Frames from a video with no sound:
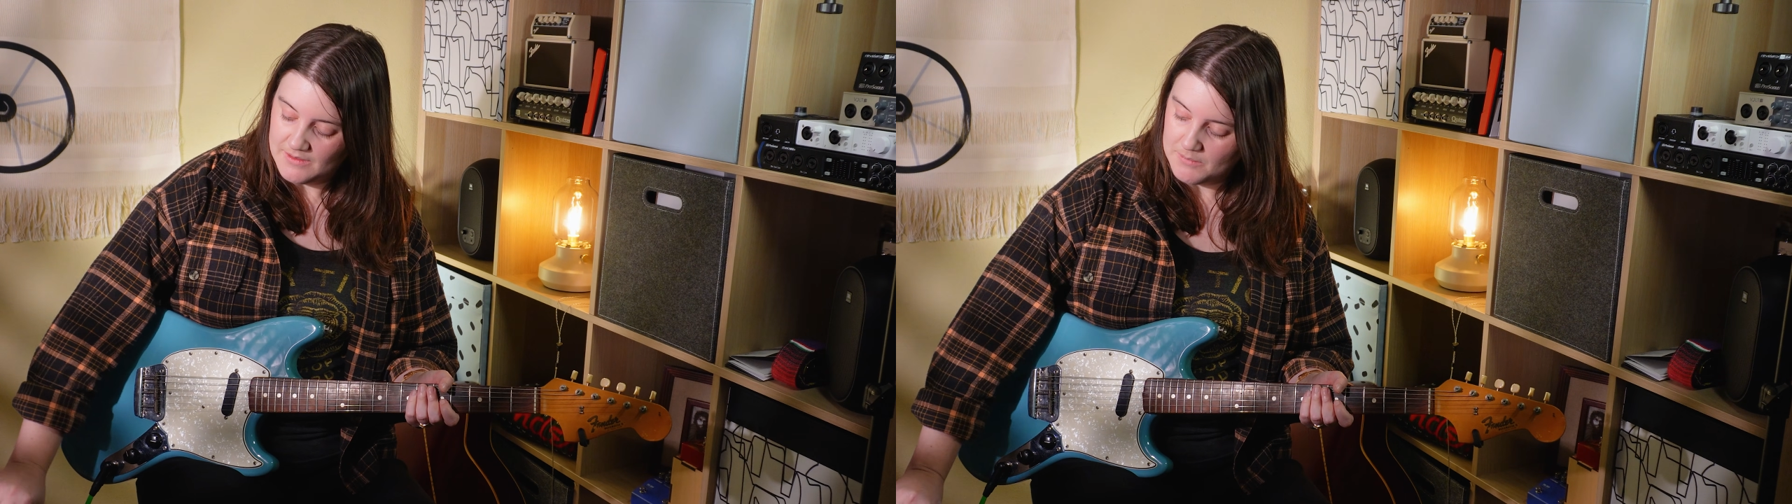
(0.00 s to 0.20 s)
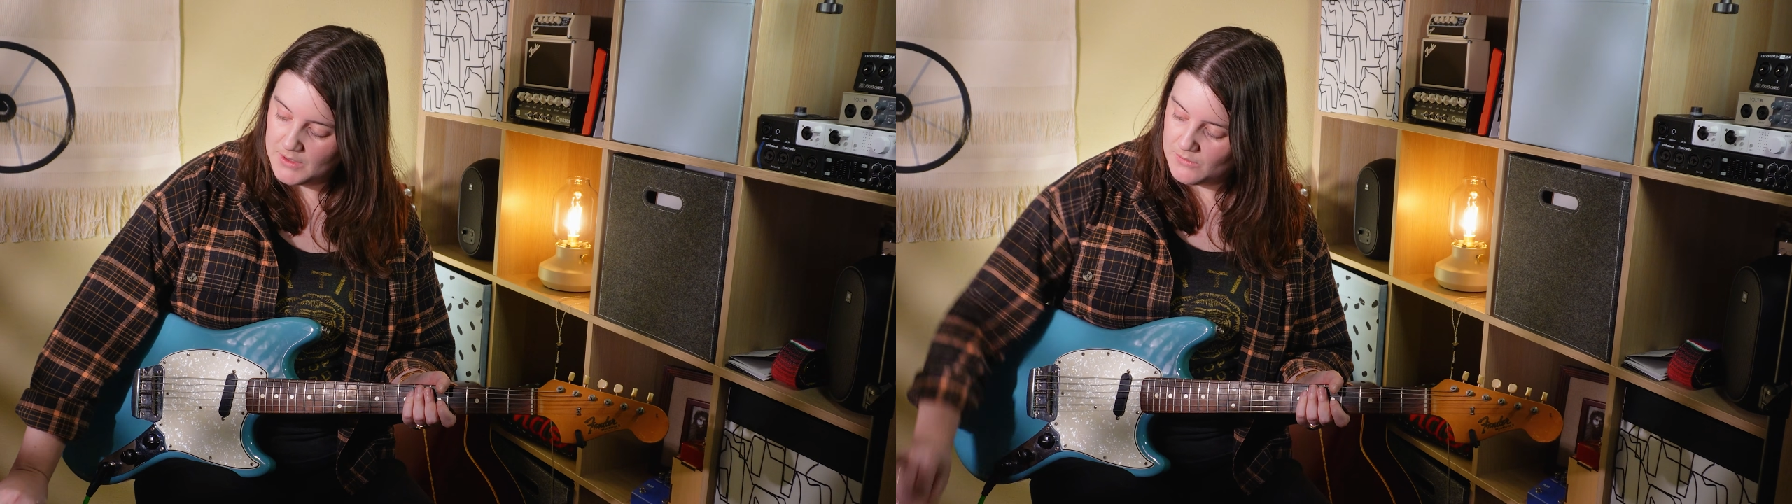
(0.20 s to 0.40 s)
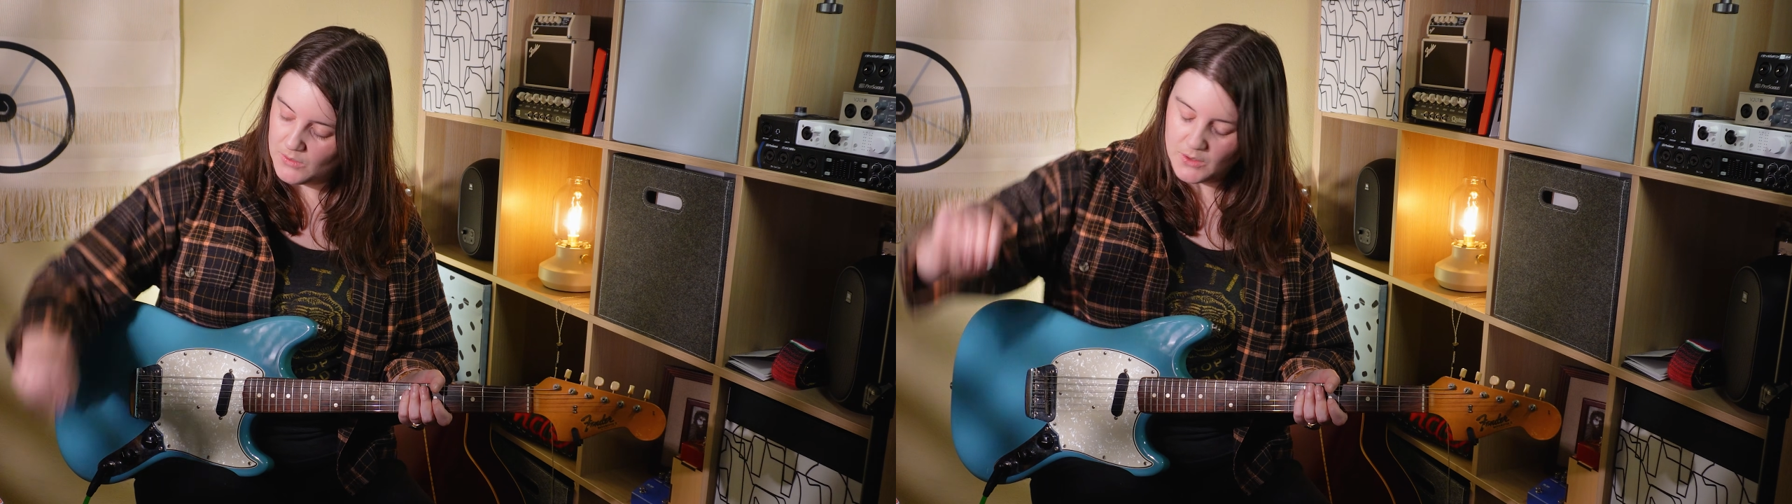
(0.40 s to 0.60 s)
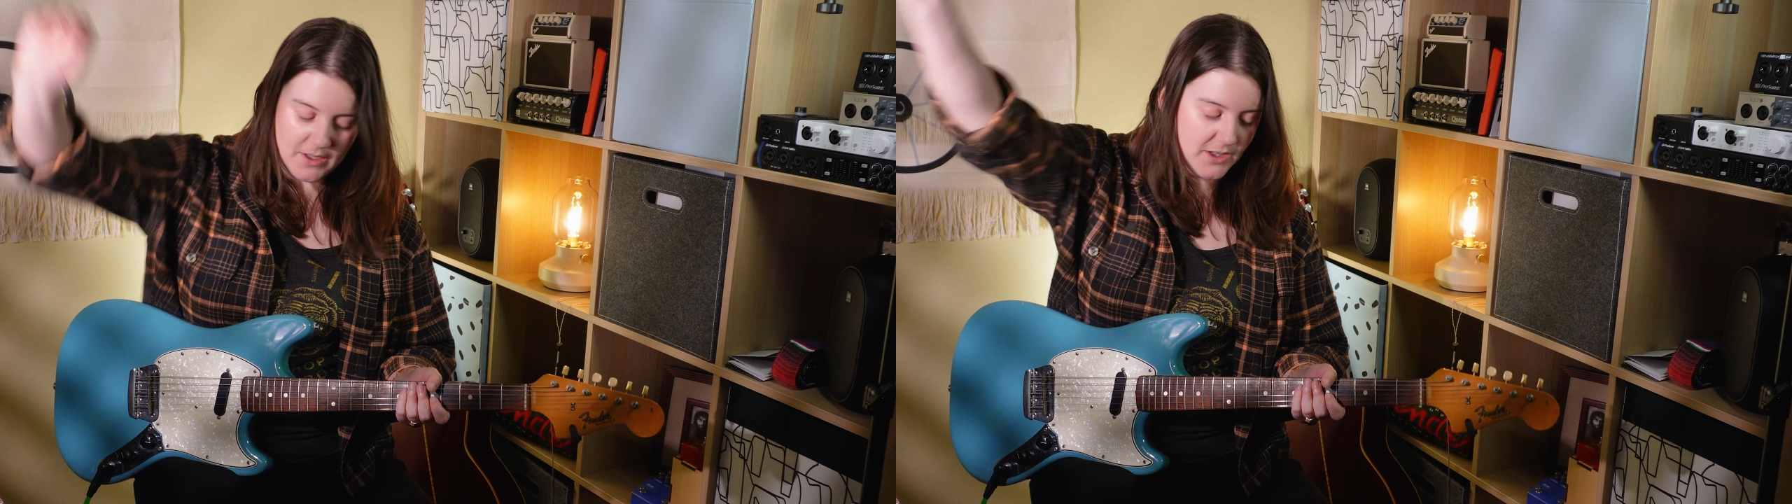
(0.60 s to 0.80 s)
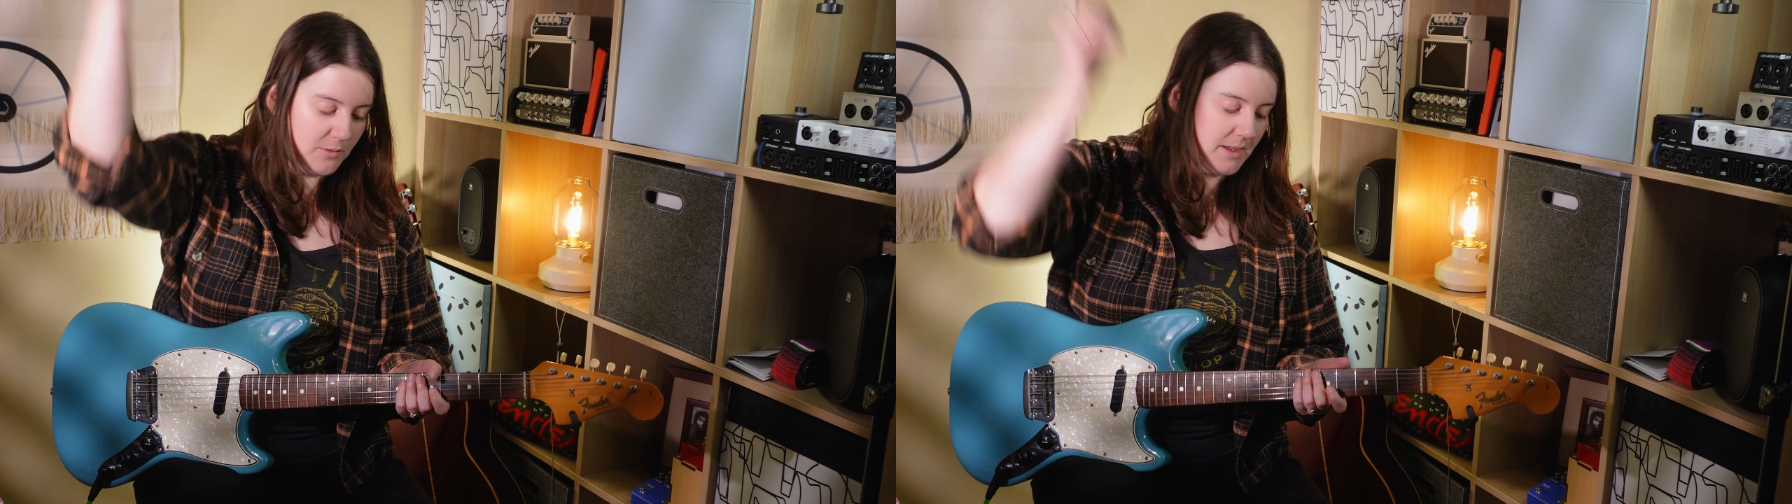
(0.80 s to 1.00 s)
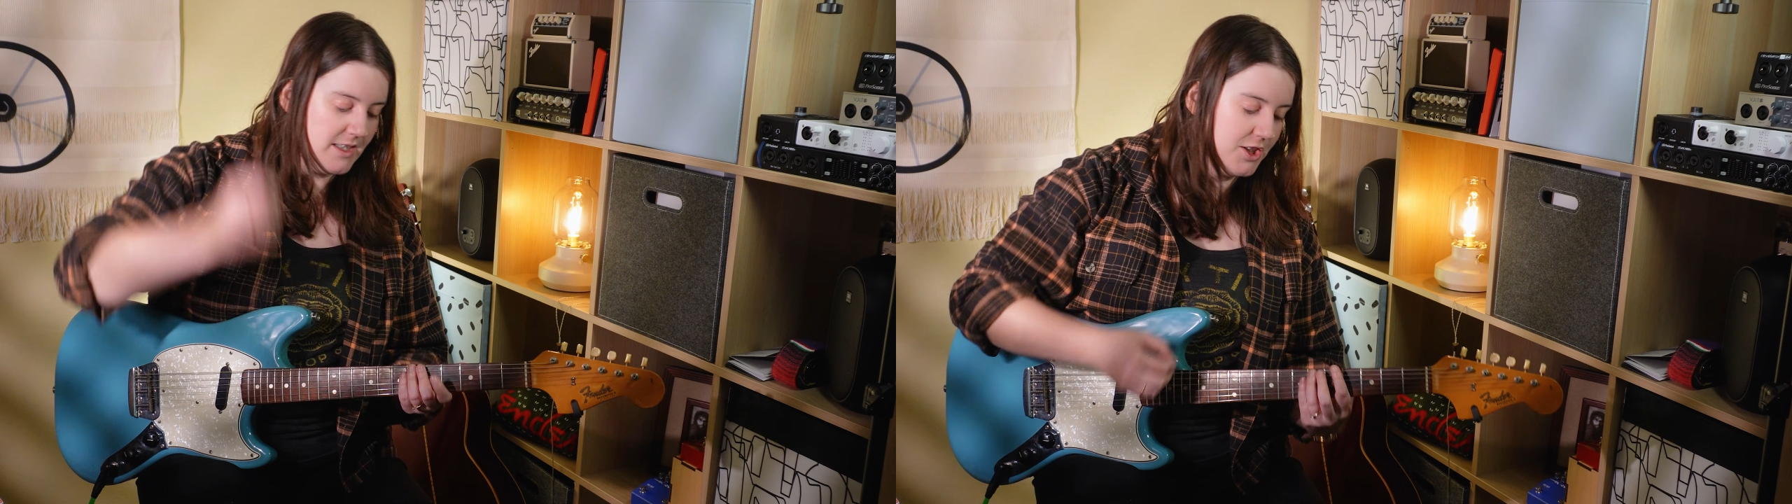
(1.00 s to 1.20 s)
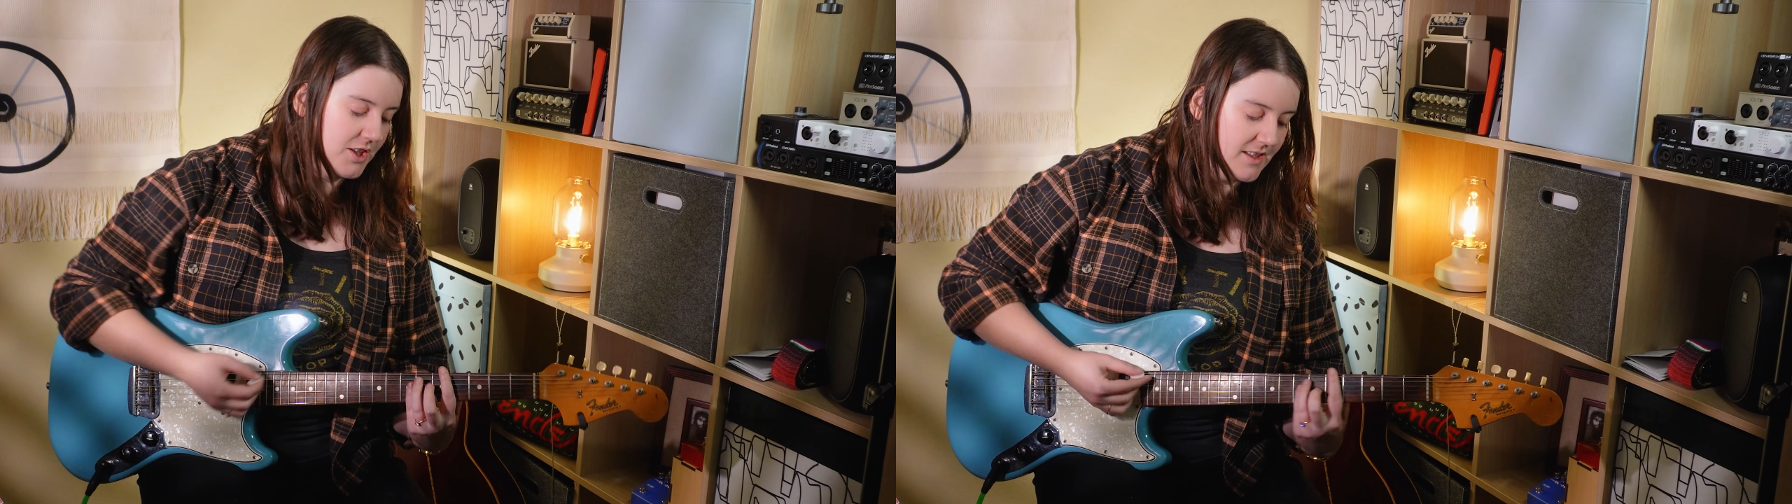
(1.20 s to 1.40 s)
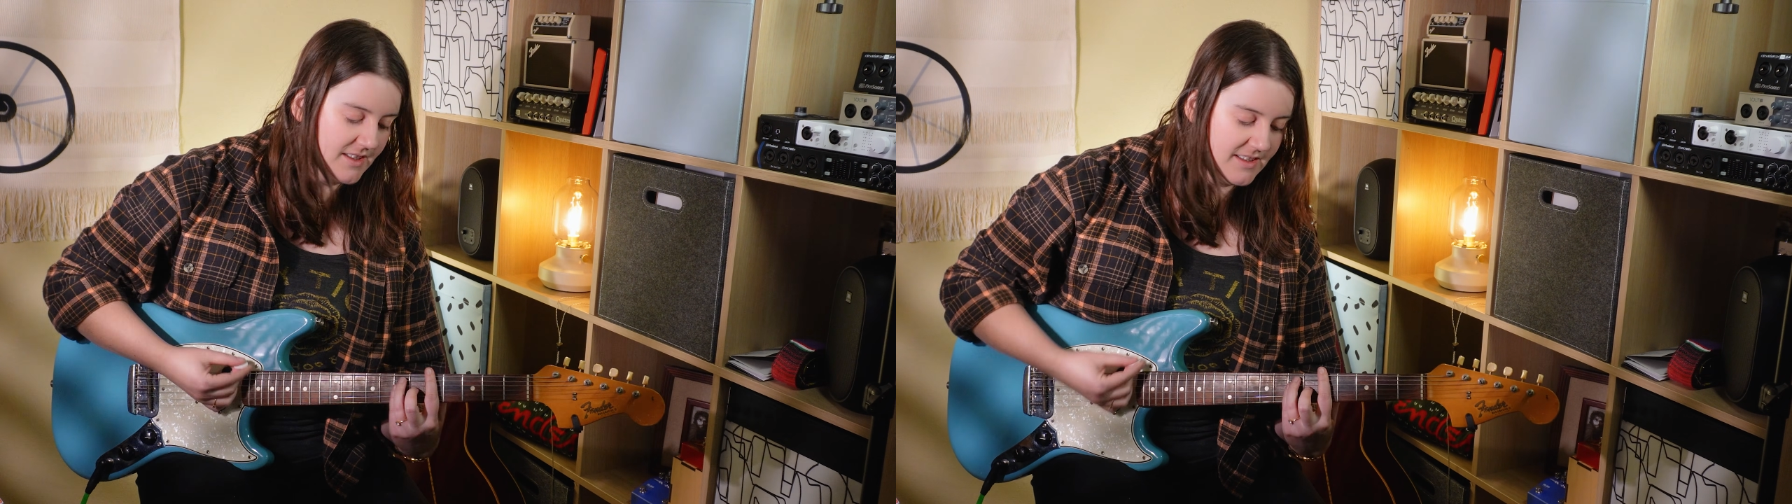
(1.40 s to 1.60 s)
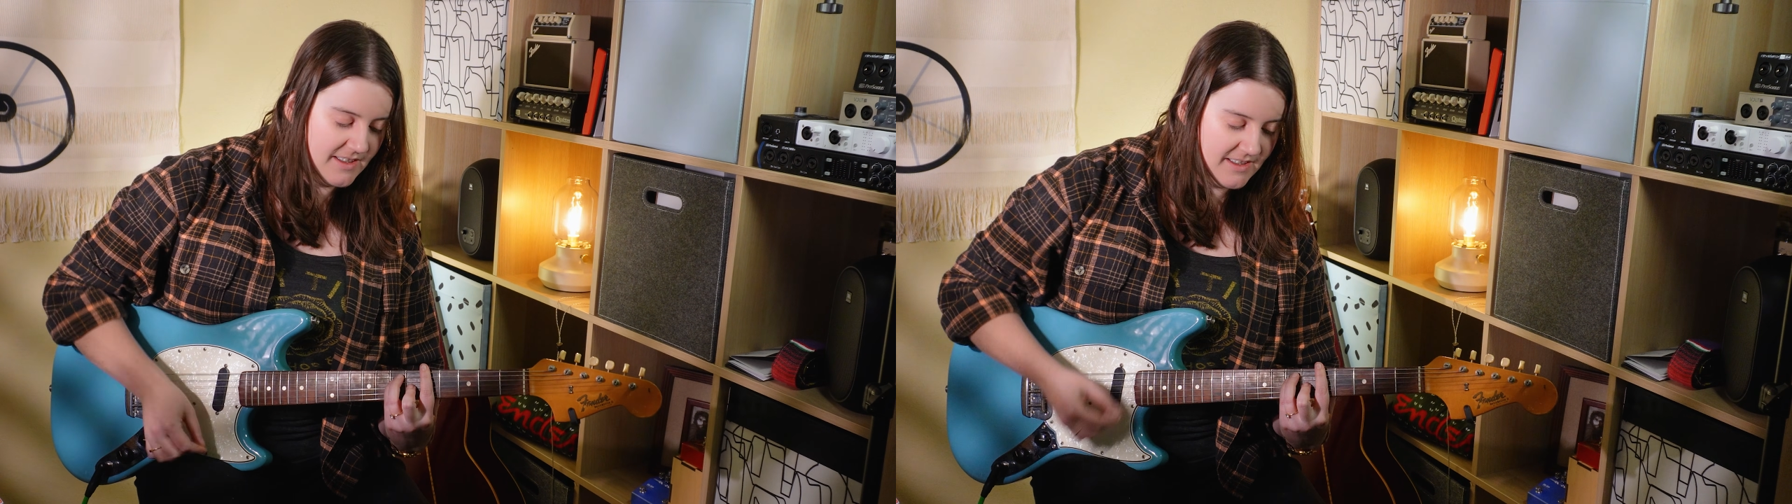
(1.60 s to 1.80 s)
but what do I know about inches?